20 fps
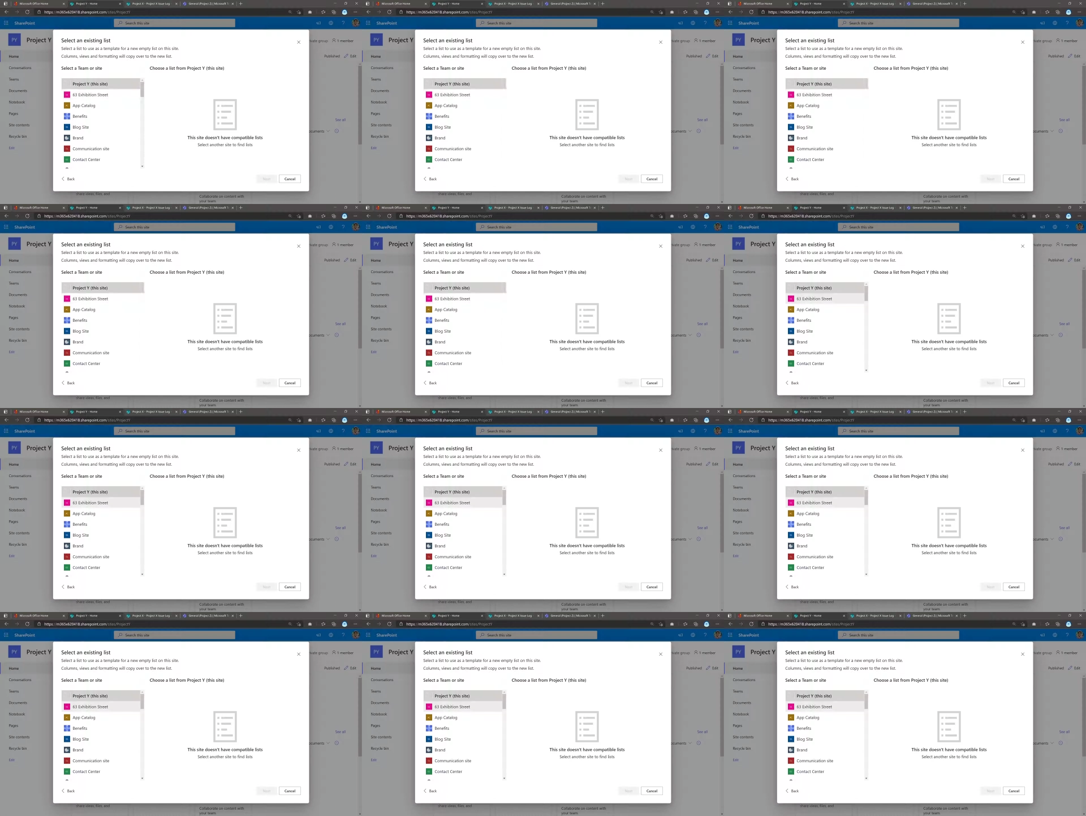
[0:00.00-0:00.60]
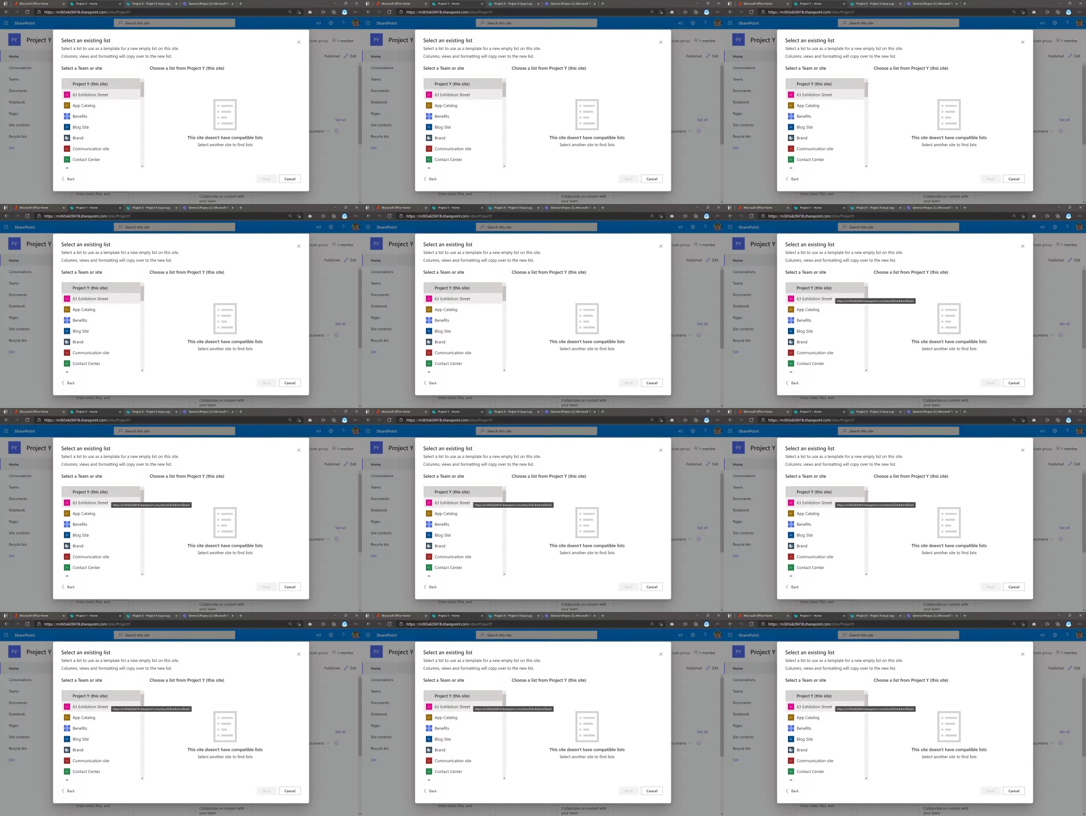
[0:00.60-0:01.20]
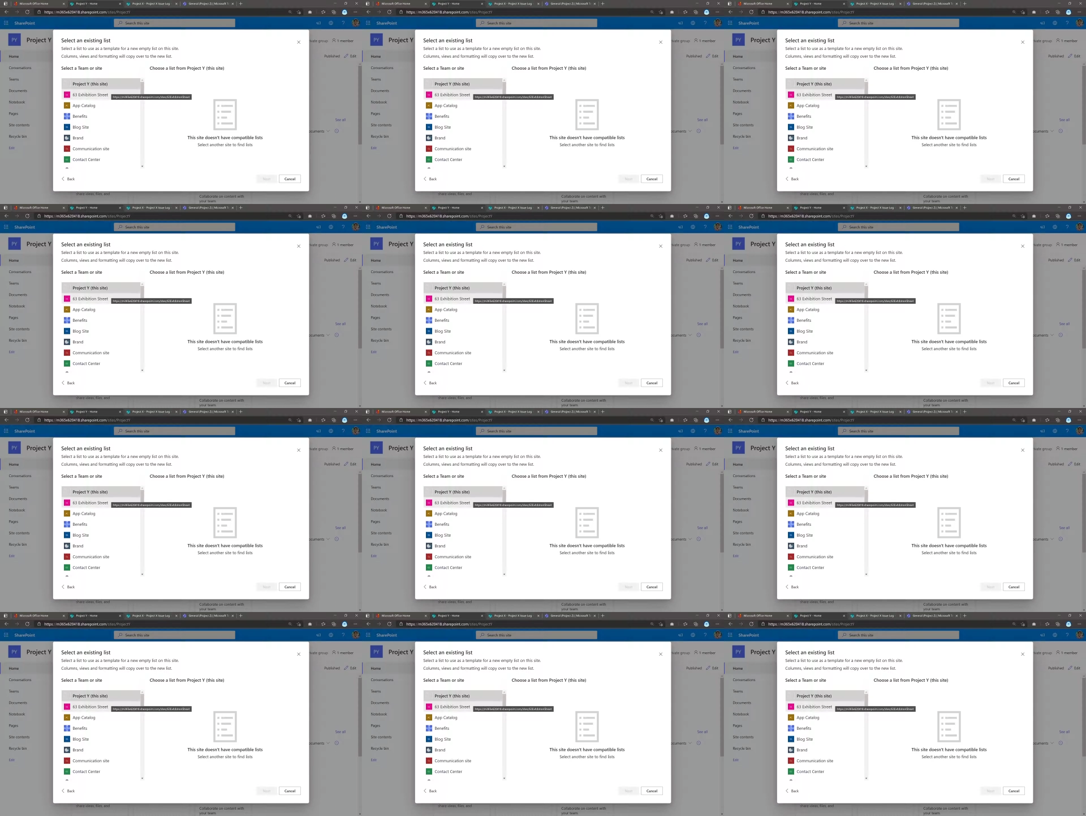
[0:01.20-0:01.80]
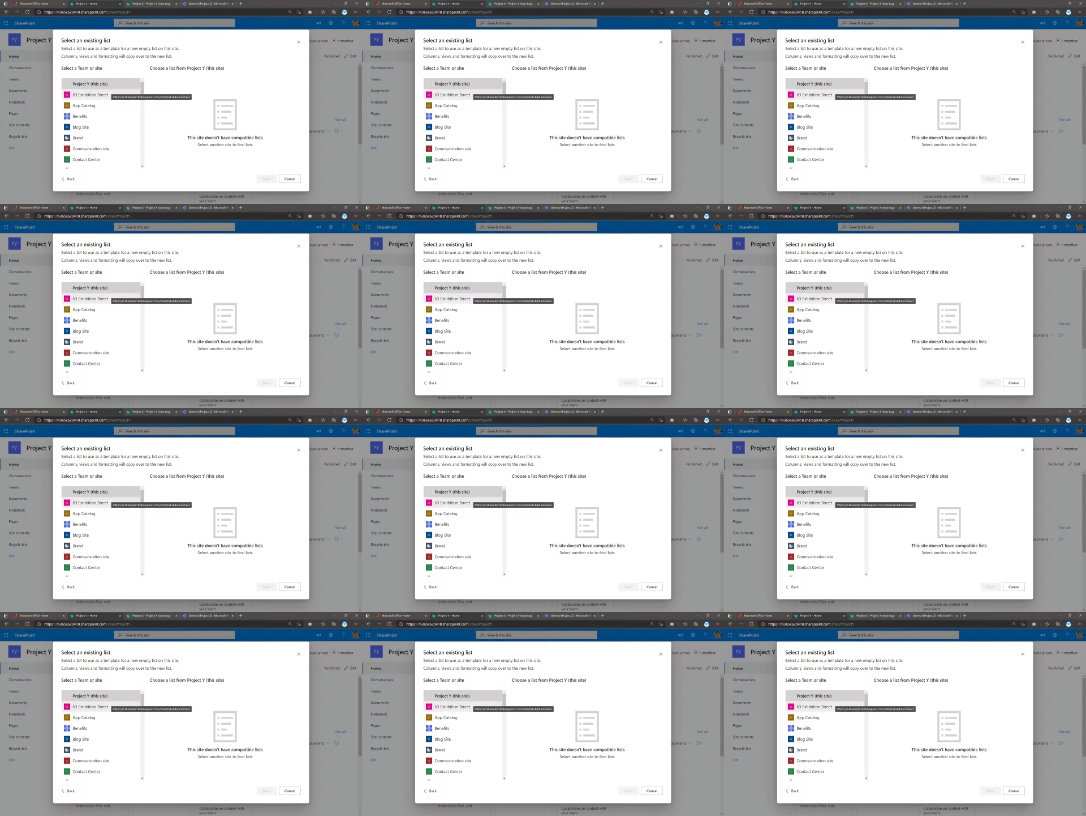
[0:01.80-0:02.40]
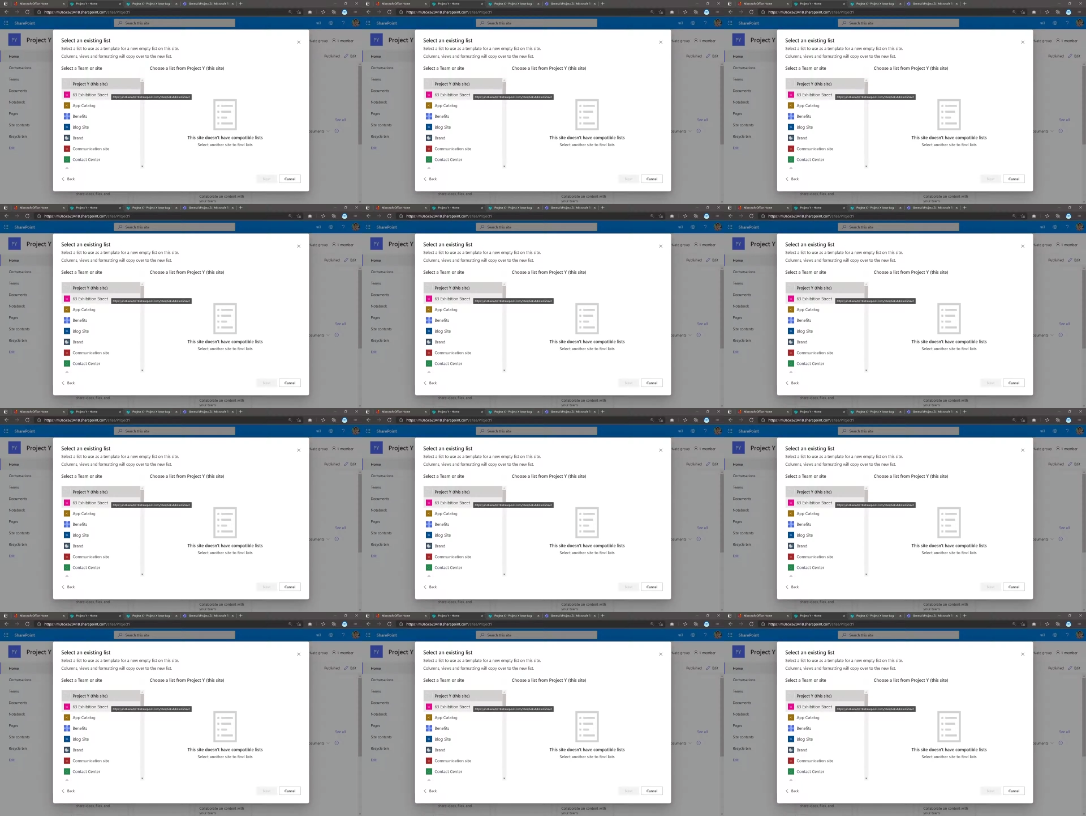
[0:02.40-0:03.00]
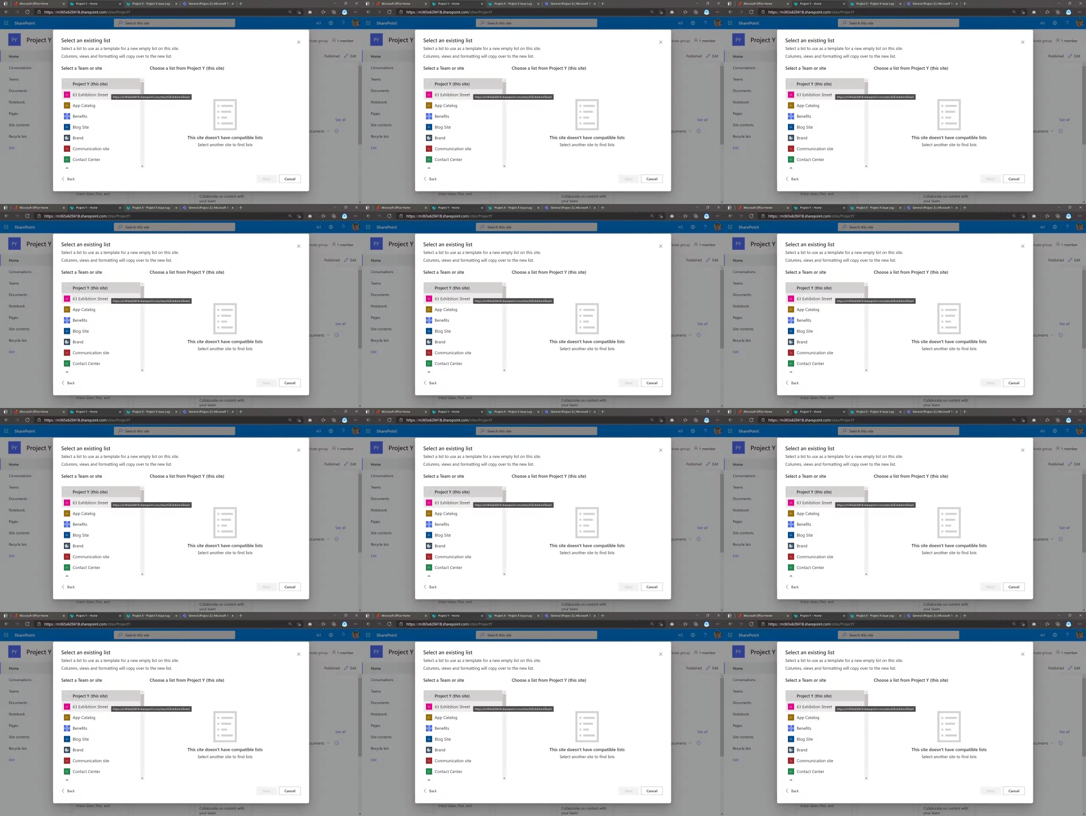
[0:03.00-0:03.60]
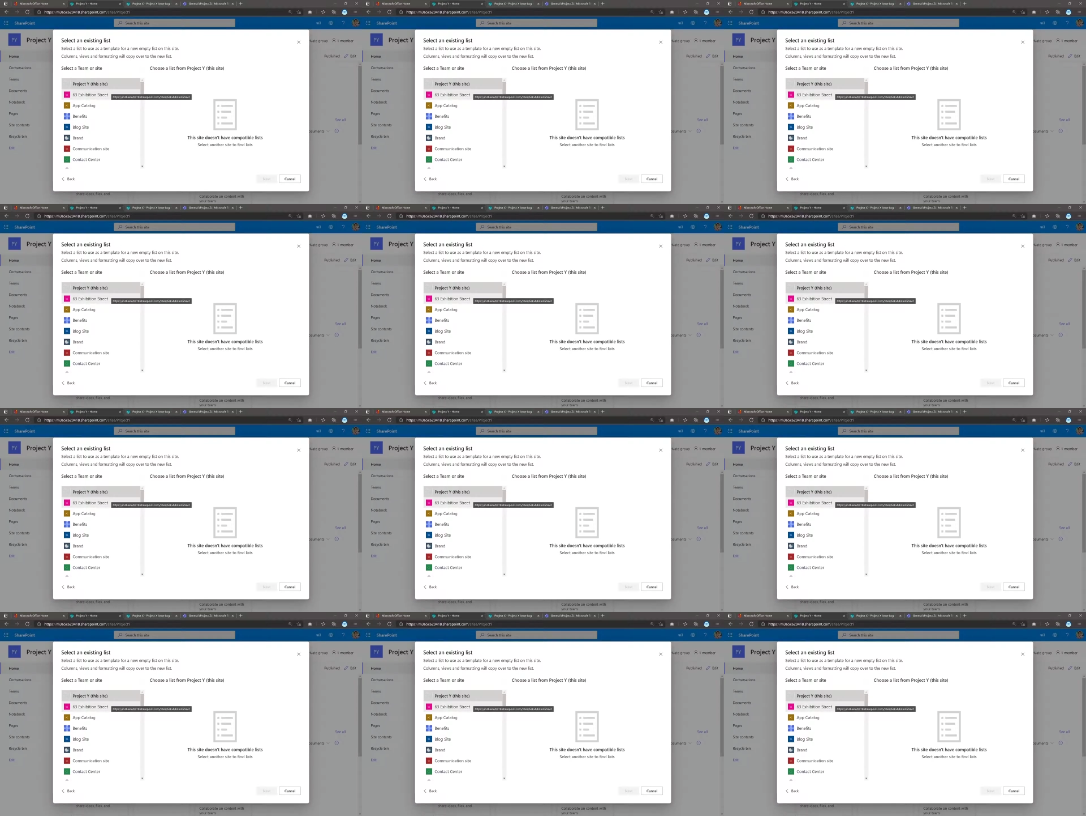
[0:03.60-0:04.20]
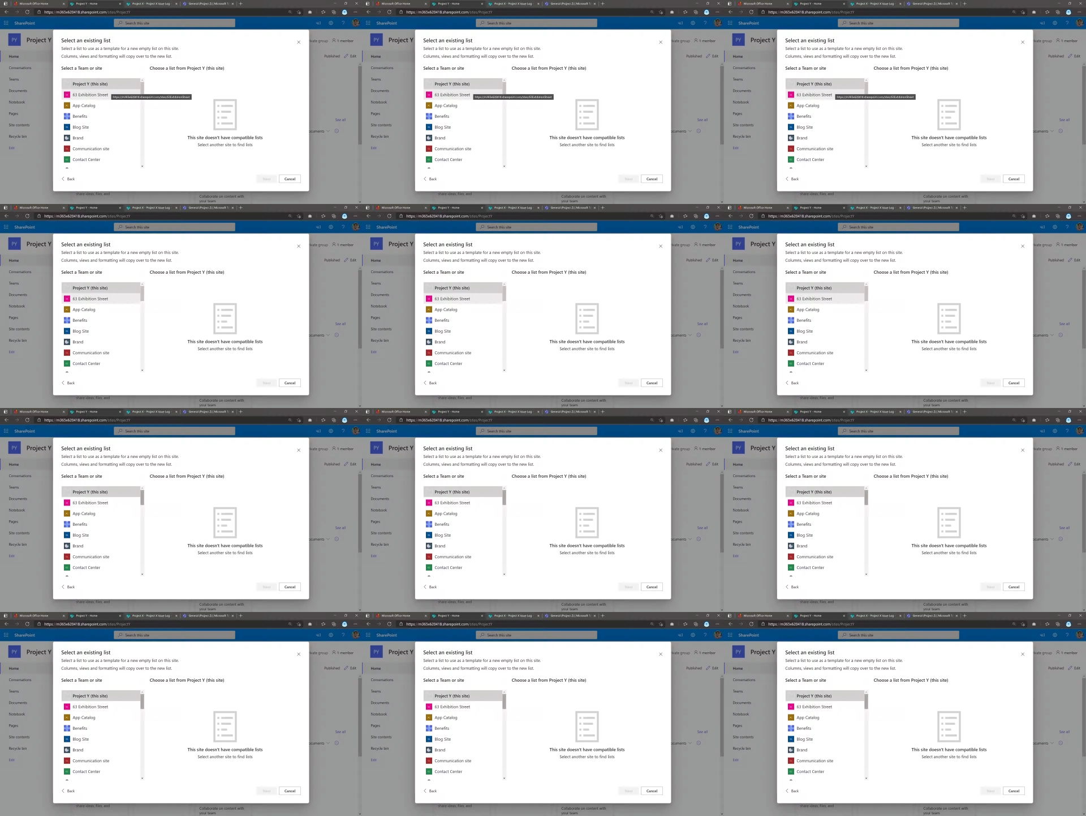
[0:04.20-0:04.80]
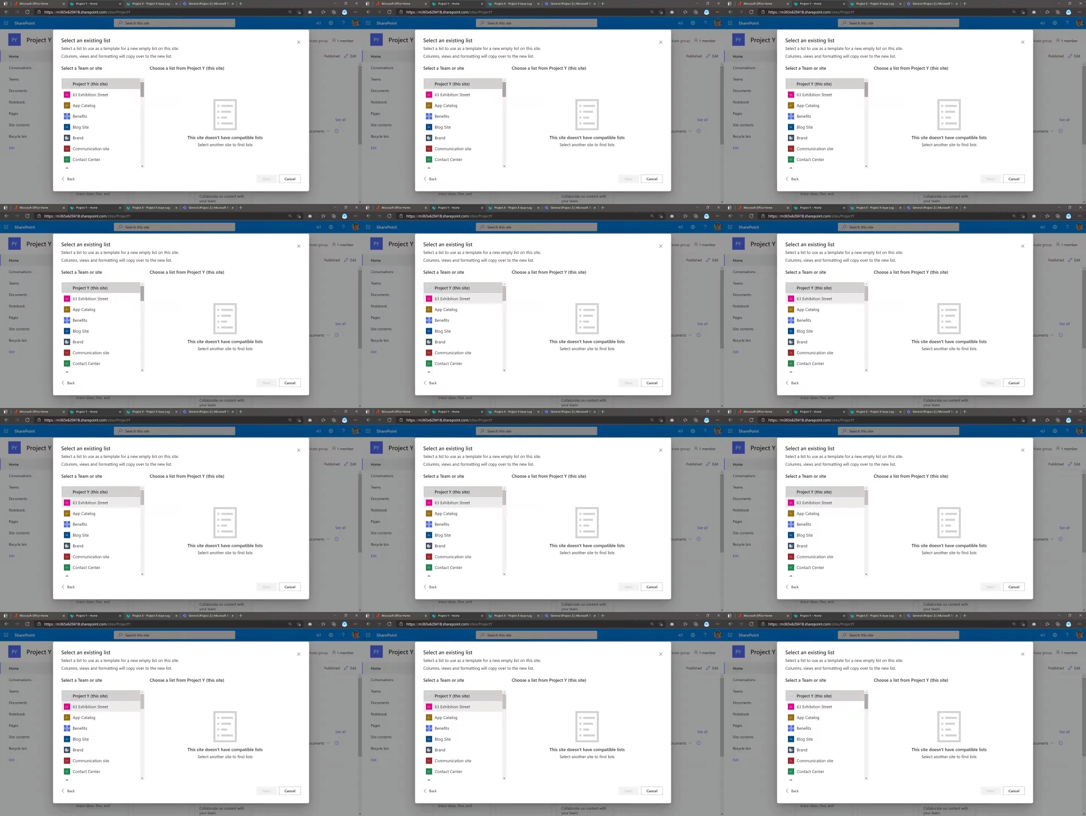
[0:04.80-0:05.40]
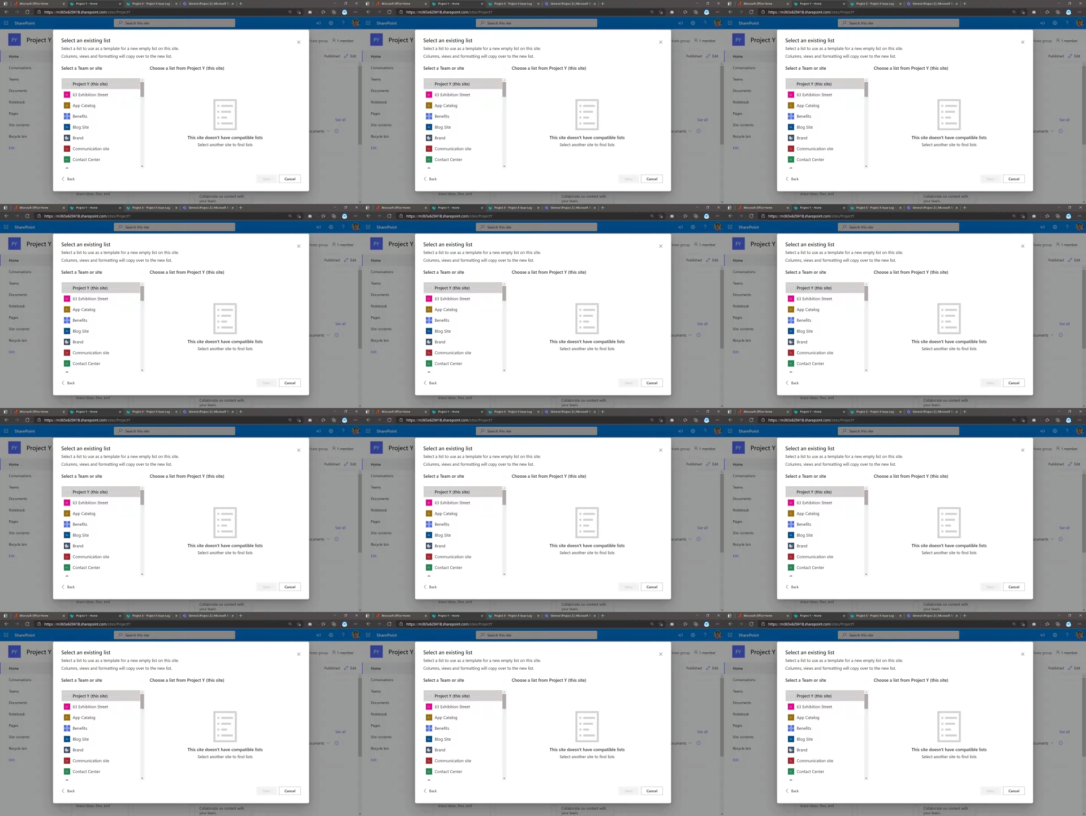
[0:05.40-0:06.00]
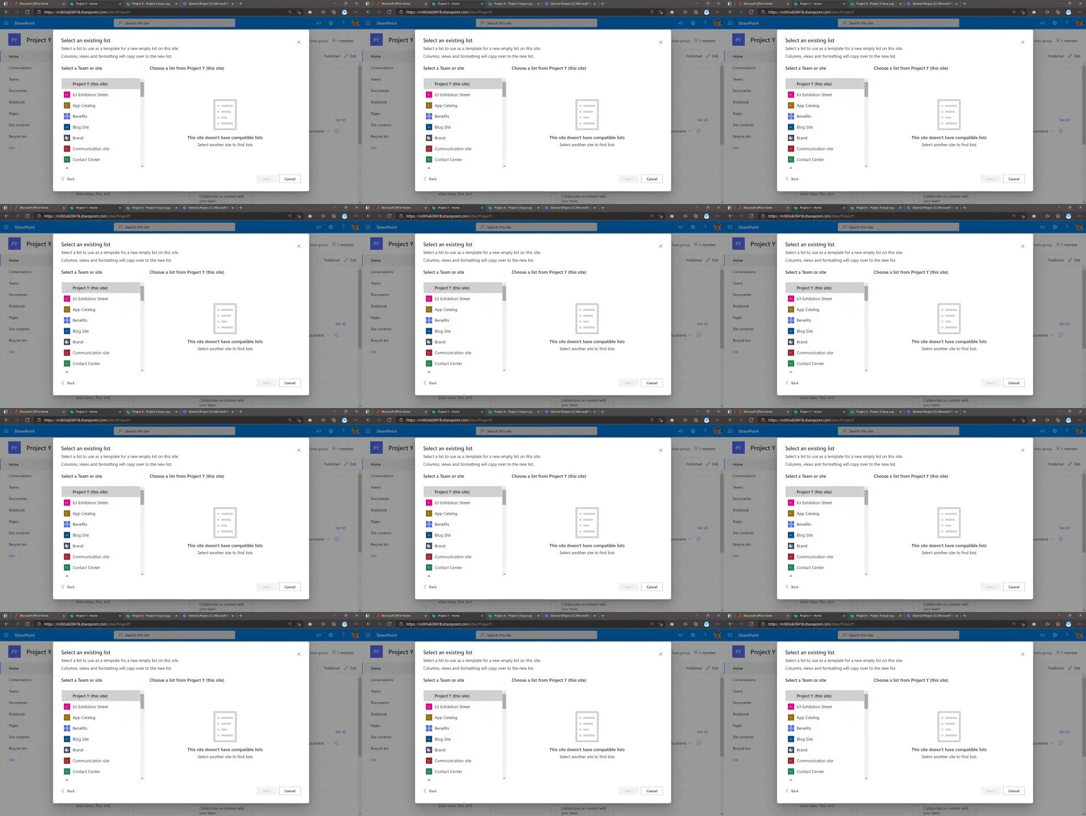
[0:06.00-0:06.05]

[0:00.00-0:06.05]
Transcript: Nobody's mouth can be seen.